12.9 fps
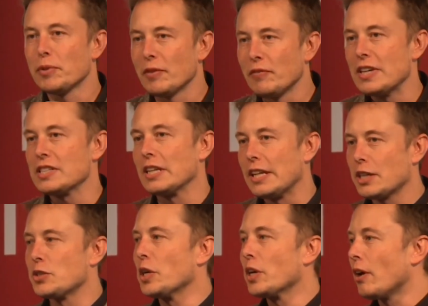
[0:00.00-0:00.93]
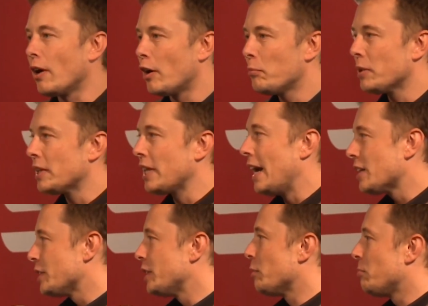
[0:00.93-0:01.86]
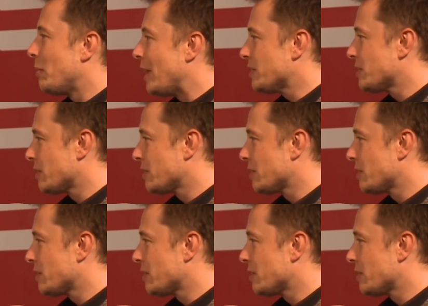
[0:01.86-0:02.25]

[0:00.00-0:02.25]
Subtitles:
the quickest production car ever, claiming that